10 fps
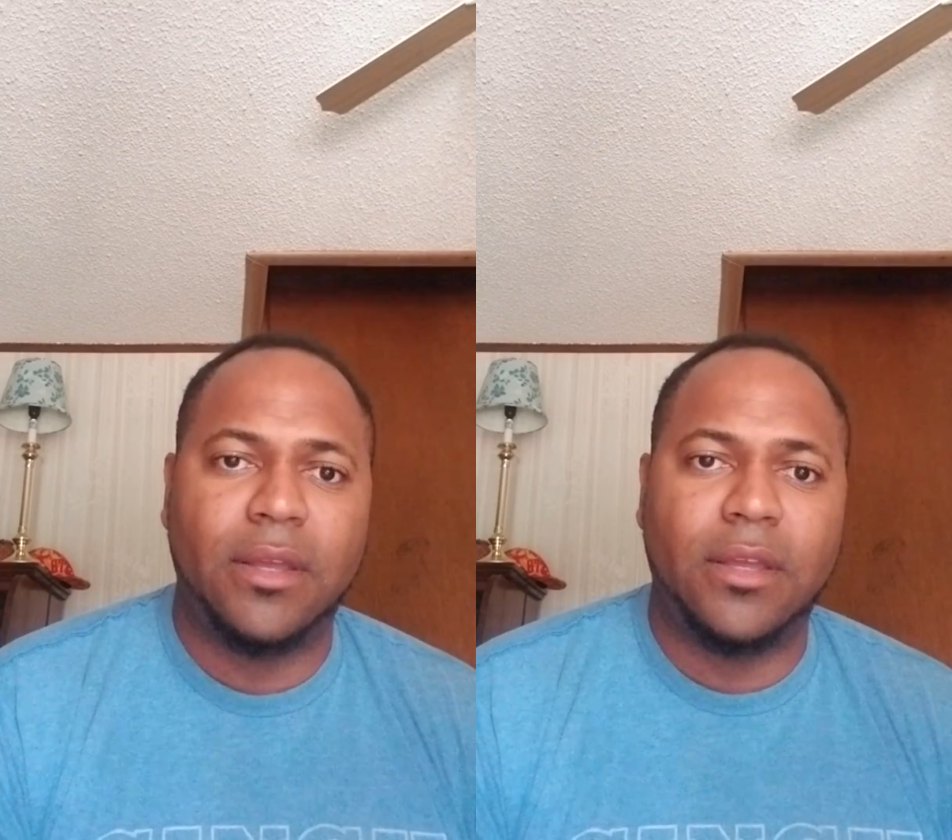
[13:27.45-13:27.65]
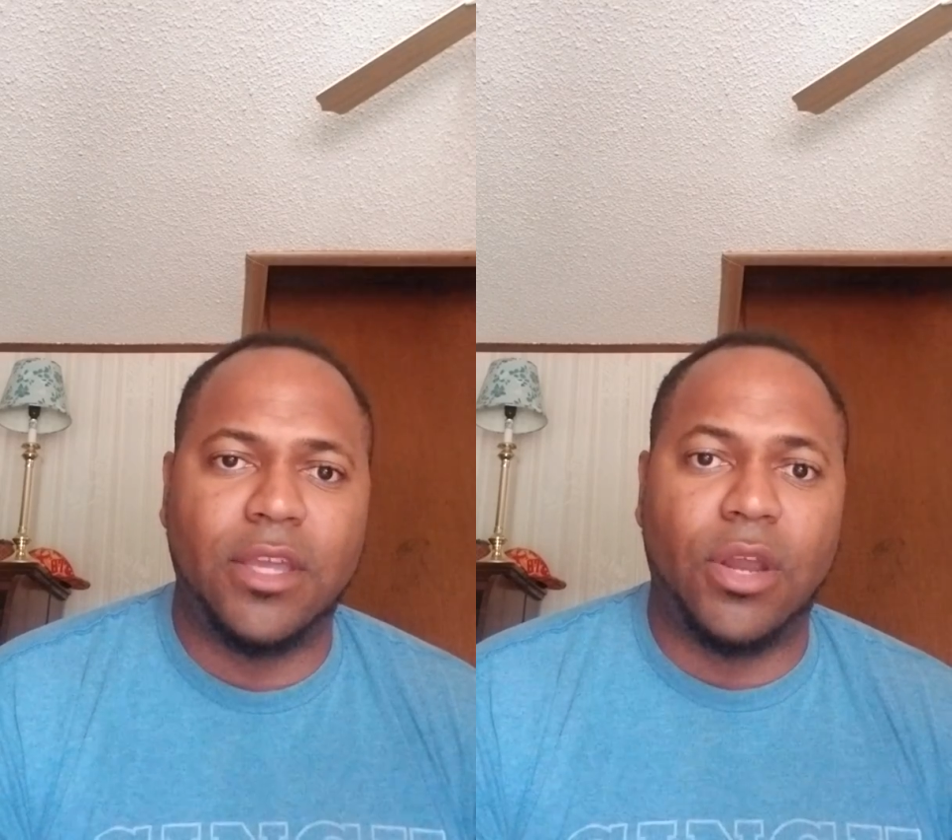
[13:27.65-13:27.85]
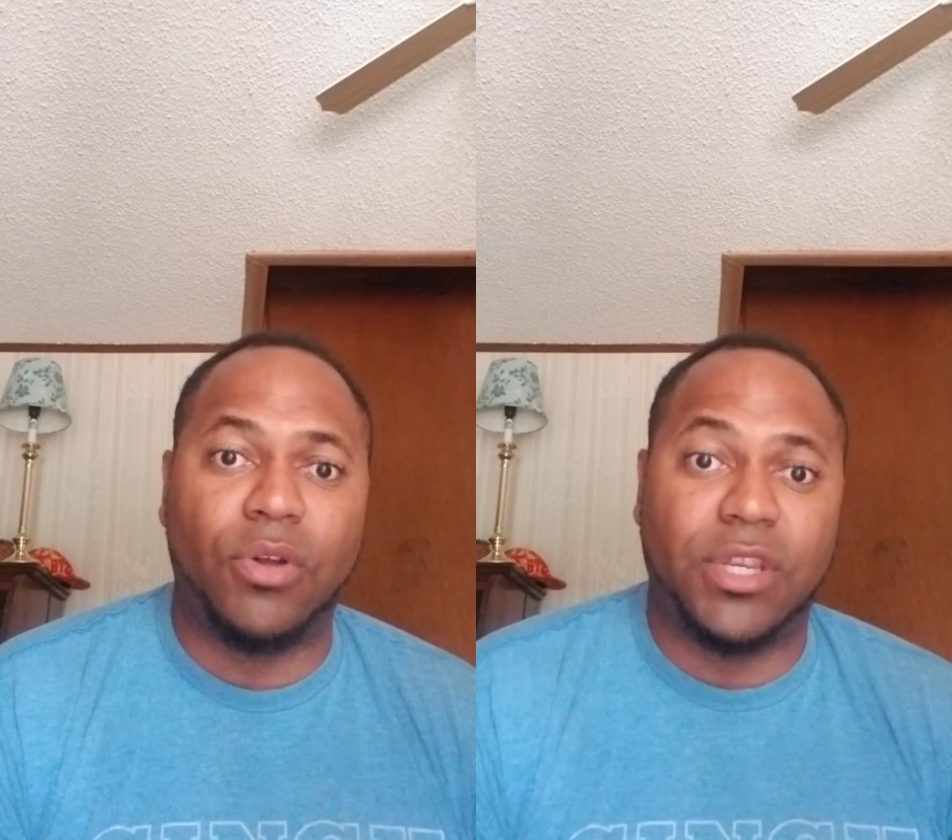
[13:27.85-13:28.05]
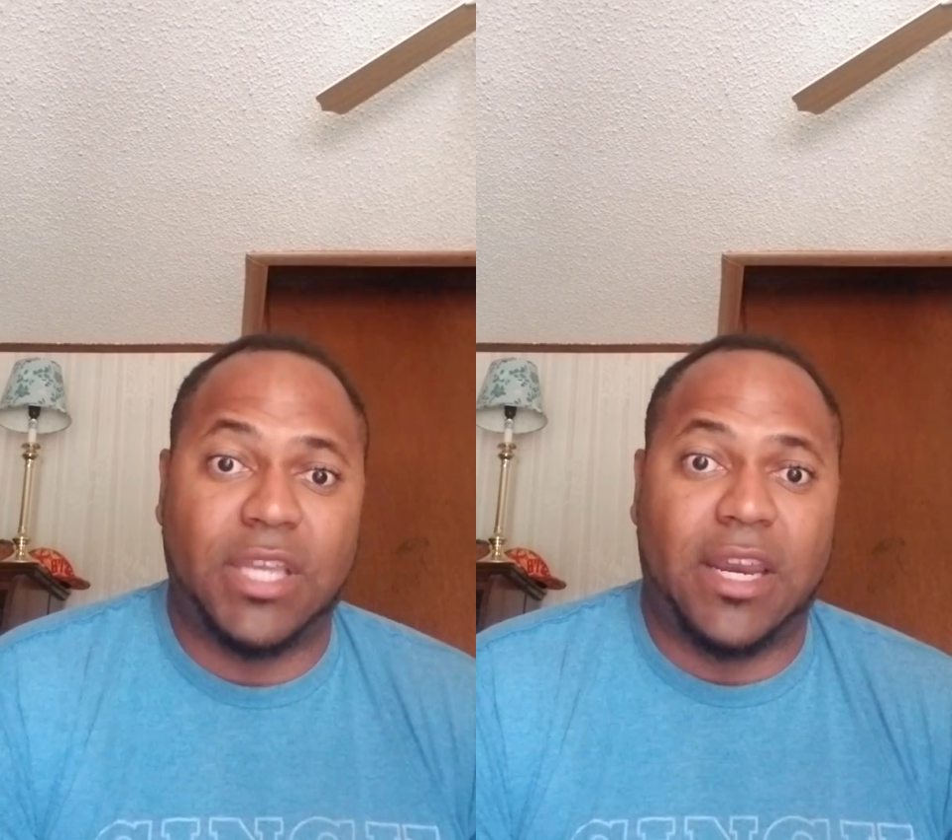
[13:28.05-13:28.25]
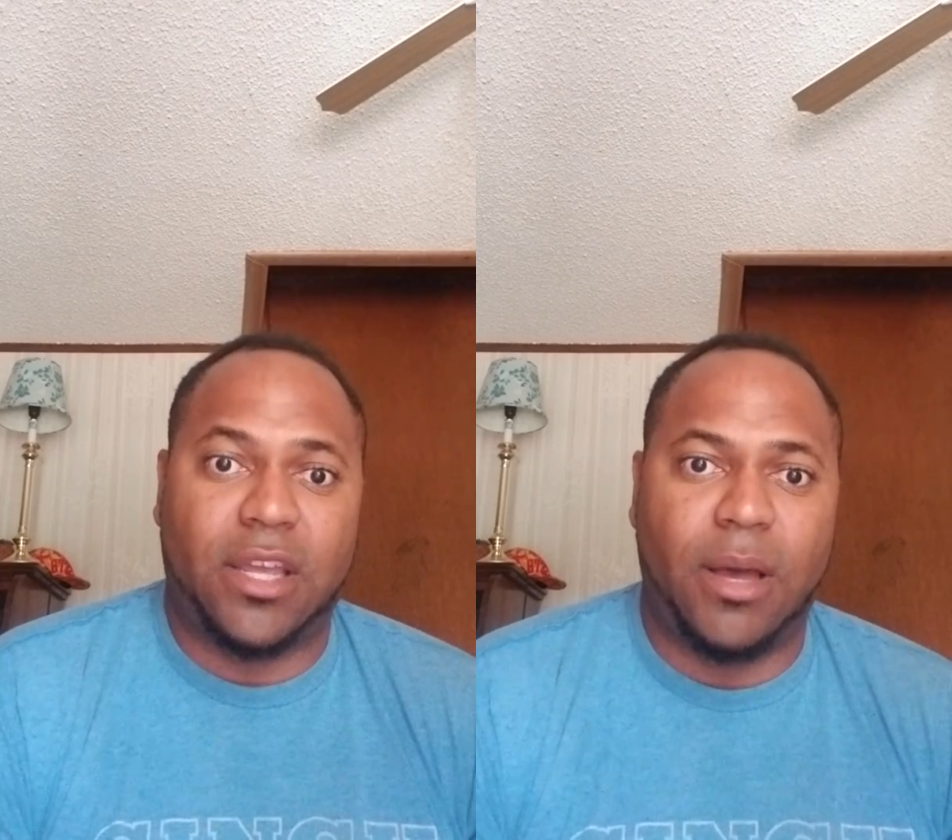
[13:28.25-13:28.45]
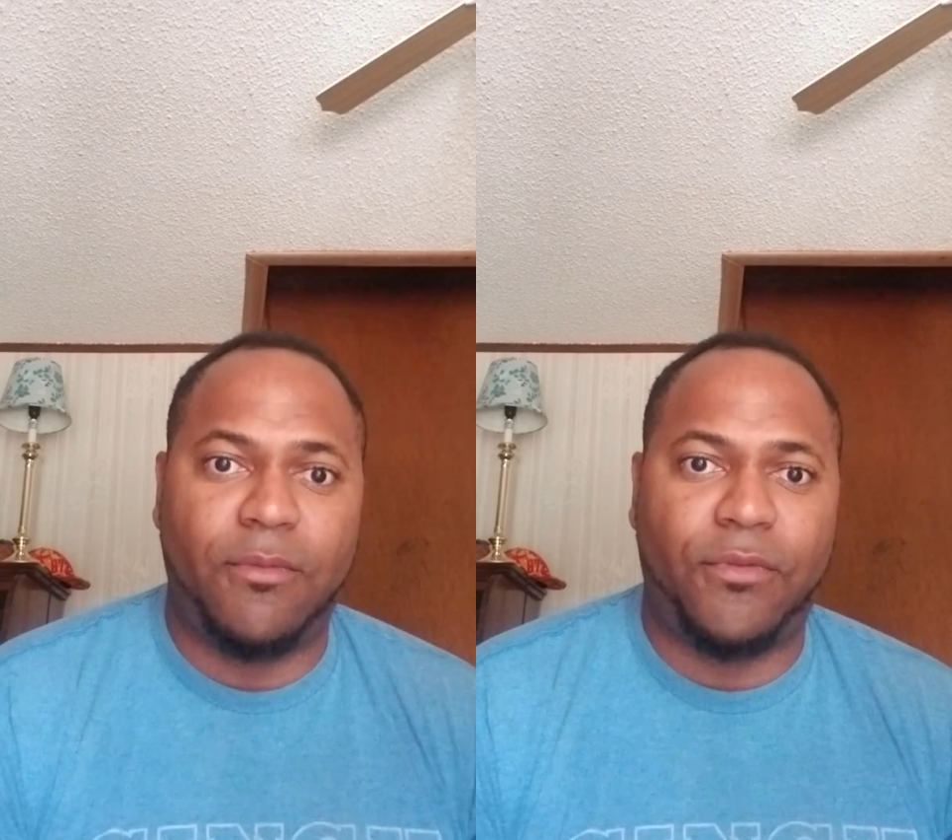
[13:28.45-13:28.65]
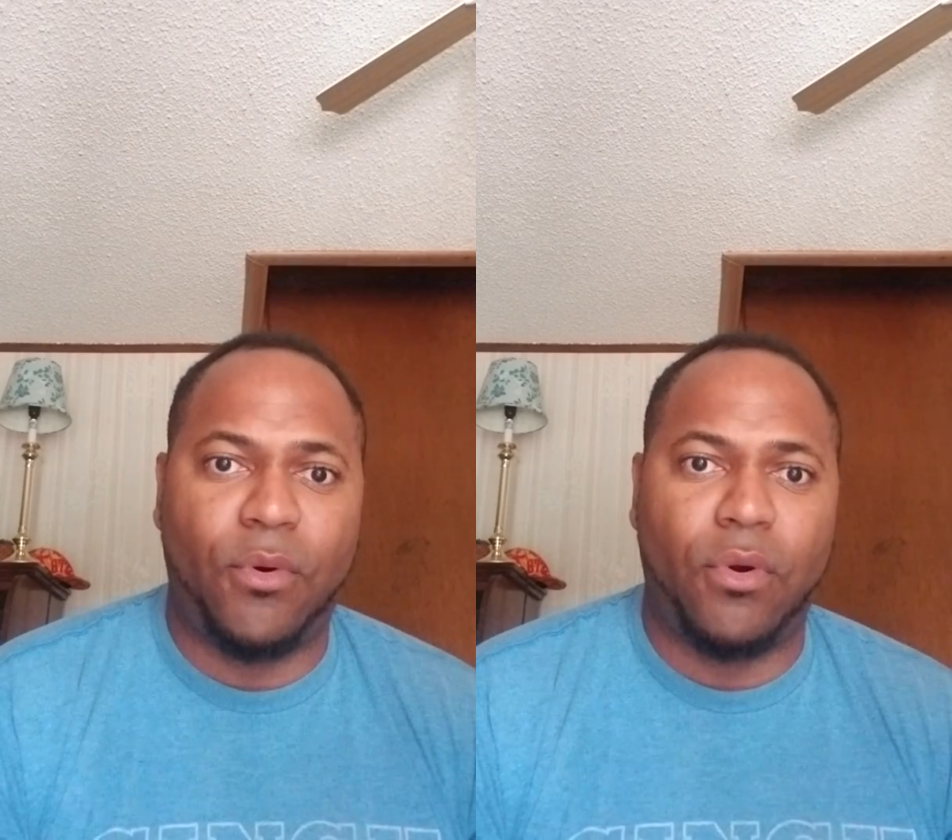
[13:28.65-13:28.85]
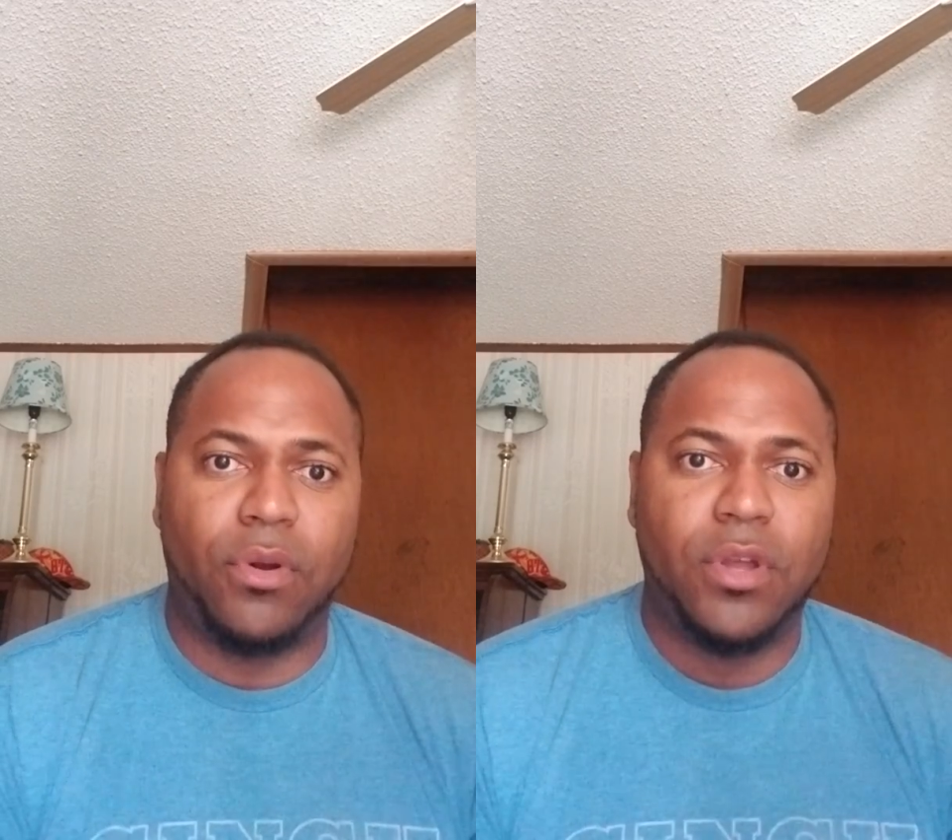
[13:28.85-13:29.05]
He kind of come
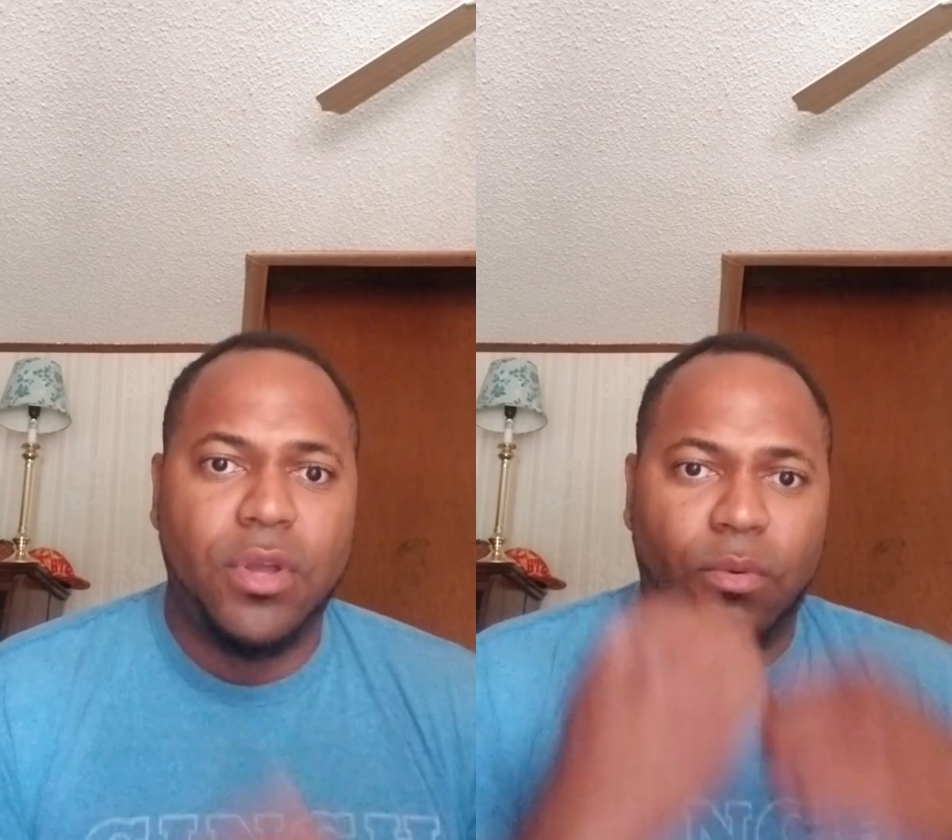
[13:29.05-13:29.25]
forward